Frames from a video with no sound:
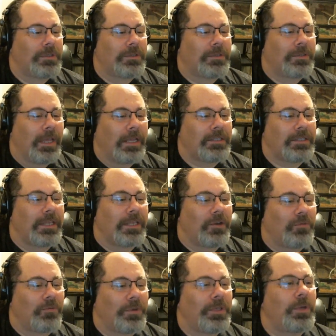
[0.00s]
That's like a
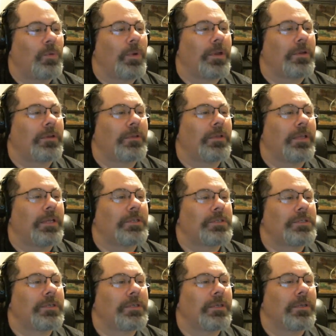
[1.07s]
really weird
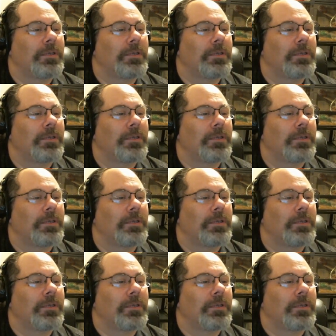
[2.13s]
glitch.